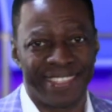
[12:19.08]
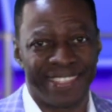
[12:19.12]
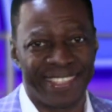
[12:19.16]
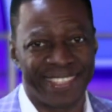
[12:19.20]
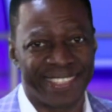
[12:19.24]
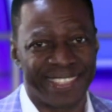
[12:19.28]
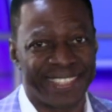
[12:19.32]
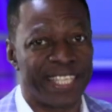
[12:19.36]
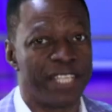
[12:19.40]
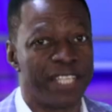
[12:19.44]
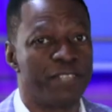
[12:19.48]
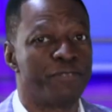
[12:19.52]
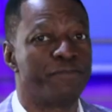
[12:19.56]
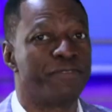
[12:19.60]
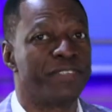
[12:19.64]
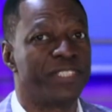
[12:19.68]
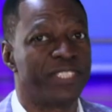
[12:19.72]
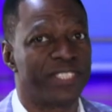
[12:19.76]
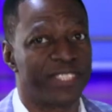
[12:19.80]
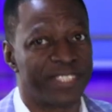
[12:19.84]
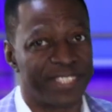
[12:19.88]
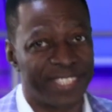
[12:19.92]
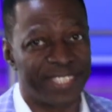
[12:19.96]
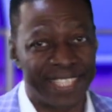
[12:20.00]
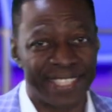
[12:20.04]

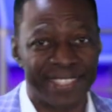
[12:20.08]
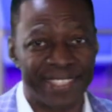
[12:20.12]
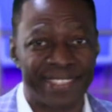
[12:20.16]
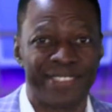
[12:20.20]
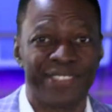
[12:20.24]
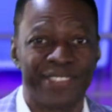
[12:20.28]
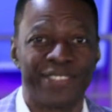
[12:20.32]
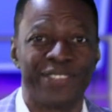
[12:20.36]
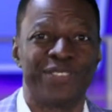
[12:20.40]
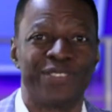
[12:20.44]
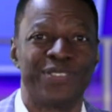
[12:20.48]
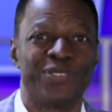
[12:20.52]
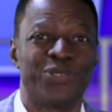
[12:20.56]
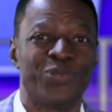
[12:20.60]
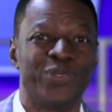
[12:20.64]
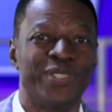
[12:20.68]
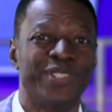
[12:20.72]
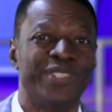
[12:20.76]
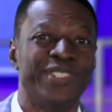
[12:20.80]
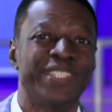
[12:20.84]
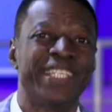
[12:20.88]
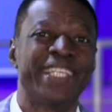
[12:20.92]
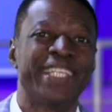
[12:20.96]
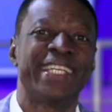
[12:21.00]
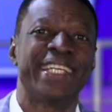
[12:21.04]
Selfishness
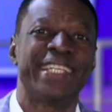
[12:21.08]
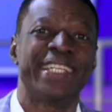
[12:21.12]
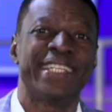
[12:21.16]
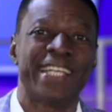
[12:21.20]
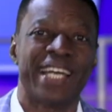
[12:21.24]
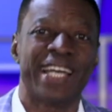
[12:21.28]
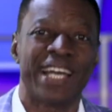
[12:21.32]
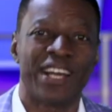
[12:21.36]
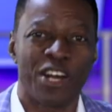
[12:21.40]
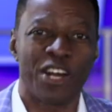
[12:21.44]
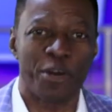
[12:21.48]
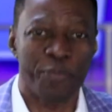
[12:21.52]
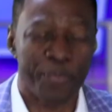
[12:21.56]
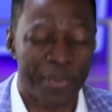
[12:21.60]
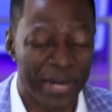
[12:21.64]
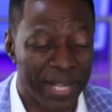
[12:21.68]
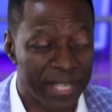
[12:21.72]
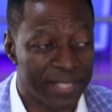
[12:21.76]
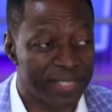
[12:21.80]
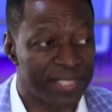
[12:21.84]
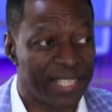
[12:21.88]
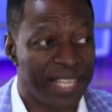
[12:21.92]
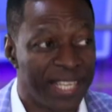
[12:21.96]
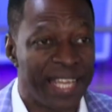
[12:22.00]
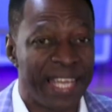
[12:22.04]
will hinder our
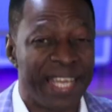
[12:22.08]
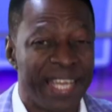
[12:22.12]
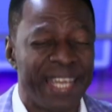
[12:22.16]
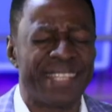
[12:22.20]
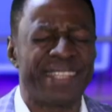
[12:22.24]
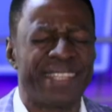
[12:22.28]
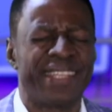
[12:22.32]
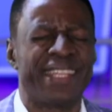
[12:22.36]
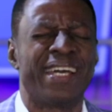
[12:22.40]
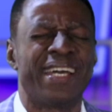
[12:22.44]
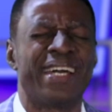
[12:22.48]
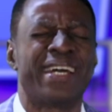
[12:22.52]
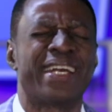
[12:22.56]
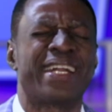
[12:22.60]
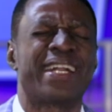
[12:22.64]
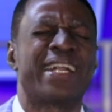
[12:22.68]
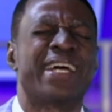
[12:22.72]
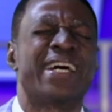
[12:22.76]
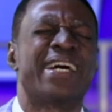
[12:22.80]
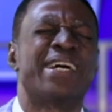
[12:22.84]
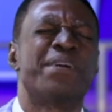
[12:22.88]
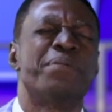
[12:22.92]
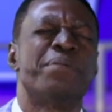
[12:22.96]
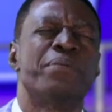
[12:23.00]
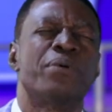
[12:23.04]
prayers. There
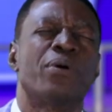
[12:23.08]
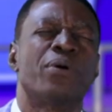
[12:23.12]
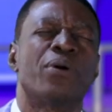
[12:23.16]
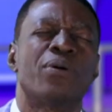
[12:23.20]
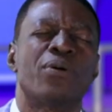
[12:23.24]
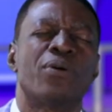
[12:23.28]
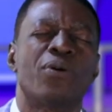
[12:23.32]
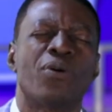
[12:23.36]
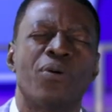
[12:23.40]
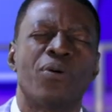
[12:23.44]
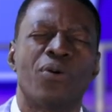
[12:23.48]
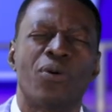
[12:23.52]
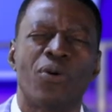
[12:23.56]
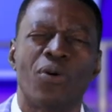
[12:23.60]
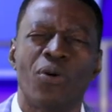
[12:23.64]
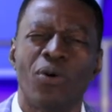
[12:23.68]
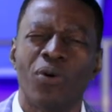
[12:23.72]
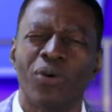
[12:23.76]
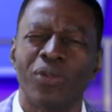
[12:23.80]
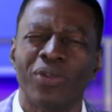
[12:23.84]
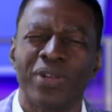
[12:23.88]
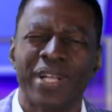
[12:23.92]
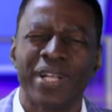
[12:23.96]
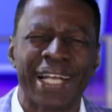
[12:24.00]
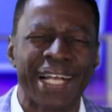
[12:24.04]
are
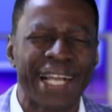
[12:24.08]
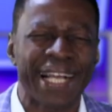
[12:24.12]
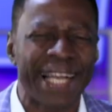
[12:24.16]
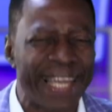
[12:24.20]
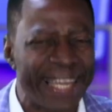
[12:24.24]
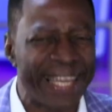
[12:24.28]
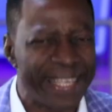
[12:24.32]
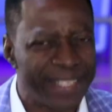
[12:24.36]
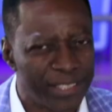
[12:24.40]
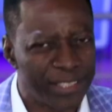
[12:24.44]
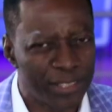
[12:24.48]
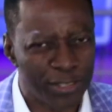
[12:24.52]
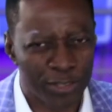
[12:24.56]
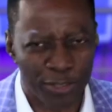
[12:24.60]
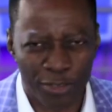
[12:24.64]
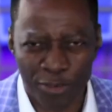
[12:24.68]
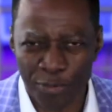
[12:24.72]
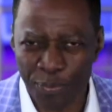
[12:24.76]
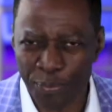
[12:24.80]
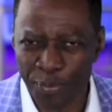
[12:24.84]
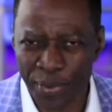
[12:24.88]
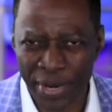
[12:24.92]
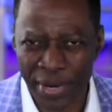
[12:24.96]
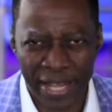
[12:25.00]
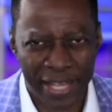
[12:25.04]
all kinds
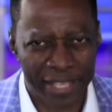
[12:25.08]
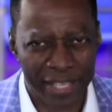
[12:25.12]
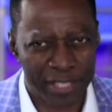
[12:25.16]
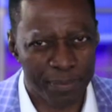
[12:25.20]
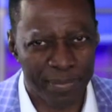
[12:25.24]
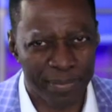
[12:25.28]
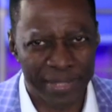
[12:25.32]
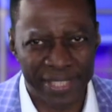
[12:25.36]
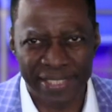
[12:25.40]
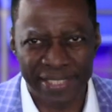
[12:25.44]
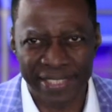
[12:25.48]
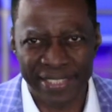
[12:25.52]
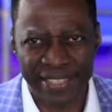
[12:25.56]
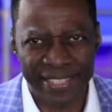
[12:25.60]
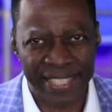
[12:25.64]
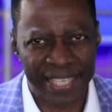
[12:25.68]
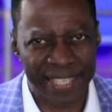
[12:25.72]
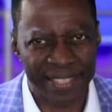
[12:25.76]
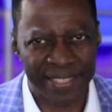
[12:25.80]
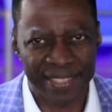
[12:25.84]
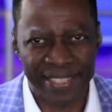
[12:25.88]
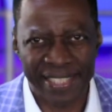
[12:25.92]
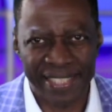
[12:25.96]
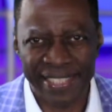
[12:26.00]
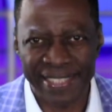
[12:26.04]
of prayers being
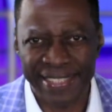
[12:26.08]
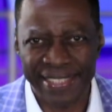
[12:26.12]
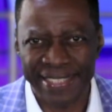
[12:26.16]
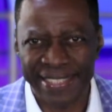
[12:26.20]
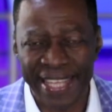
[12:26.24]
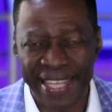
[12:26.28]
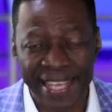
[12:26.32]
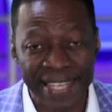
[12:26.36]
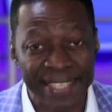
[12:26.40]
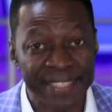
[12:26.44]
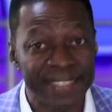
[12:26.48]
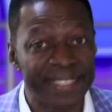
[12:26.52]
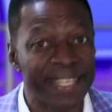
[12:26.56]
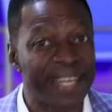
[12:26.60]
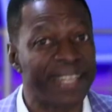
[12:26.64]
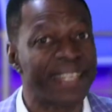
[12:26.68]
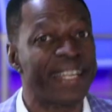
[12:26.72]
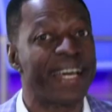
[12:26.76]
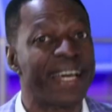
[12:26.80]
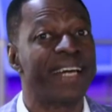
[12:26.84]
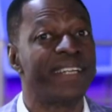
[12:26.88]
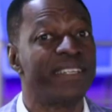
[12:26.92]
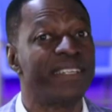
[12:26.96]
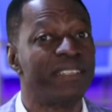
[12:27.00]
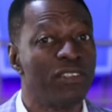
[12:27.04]
said these days that
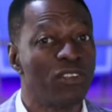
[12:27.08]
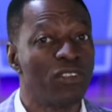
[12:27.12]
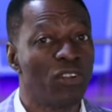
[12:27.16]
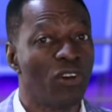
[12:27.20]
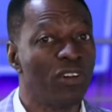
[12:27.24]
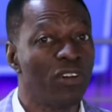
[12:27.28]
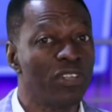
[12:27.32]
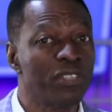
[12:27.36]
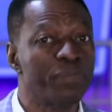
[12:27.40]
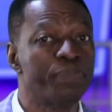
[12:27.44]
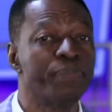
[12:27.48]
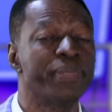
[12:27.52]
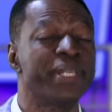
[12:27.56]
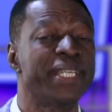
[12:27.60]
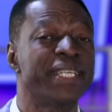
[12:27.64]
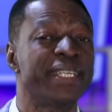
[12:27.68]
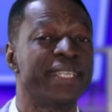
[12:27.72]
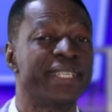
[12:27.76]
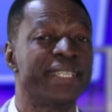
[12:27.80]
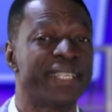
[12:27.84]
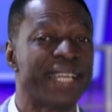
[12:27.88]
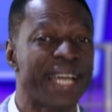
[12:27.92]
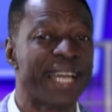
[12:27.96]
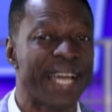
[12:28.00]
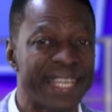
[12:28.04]
are not
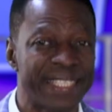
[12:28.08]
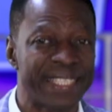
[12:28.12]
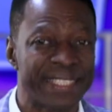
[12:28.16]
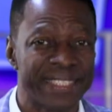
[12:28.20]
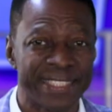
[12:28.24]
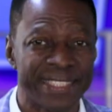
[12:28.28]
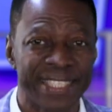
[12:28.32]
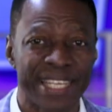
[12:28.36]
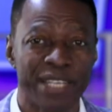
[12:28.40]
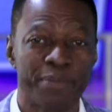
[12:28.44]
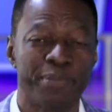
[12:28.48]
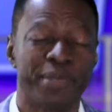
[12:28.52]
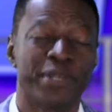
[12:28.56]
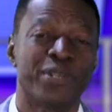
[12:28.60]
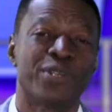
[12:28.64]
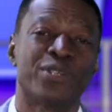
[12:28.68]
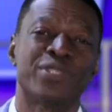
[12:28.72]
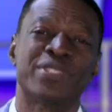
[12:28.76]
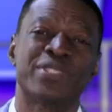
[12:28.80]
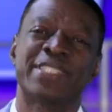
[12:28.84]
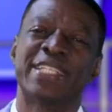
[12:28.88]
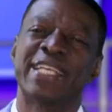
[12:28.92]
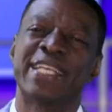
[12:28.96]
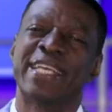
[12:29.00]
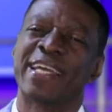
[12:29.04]
being answered
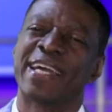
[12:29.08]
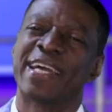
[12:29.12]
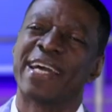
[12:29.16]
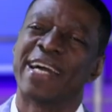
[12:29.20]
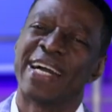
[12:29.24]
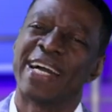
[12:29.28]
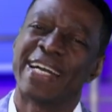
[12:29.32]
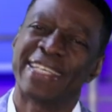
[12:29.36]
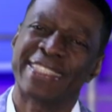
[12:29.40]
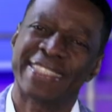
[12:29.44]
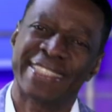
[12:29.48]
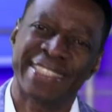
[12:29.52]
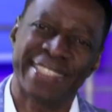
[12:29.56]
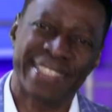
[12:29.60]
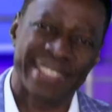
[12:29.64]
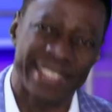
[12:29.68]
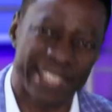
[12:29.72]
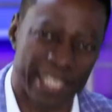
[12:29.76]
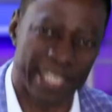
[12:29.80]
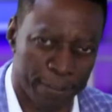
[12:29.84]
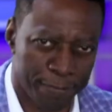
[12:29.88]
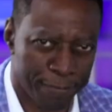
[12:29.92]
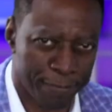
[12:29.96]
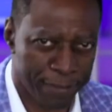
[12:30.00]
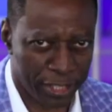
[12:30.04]
because they are
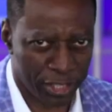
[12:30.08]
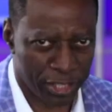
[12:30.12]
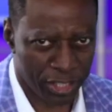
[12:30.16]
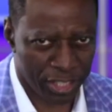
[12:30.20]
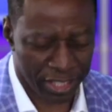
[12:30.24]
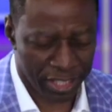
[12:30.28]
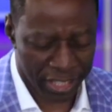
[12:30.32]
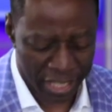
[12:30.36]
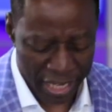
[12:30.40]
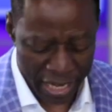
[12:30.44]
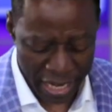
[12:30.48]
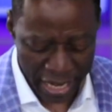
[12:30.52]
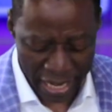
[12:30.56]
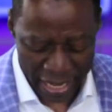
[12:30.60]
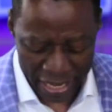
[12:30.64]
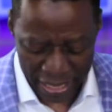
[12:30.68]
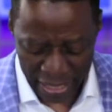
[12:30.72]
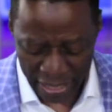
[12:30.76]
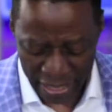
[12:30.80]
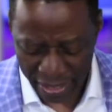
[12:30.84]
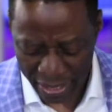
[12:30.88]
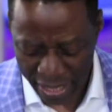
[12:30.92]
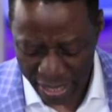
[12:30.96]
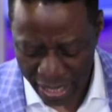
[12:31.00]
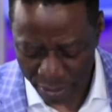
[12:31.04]
selfish
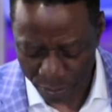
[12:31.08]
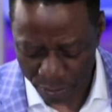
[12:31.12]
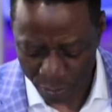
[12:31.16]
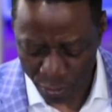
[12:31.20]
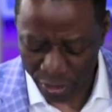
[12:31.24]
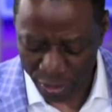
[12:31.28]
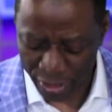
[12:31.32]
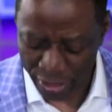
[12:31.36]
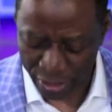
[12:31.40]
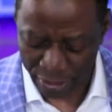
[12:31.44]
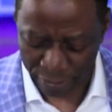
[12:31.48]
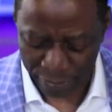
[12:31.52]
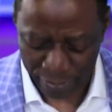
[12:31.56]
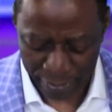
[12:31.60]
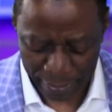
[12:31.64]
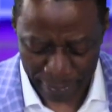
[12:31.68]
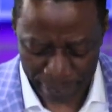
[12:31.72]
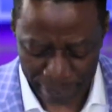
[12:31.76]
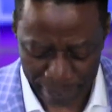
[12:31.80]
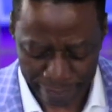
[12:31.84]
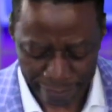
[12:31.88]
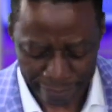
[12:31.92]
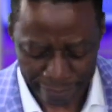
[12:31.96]
in their motives.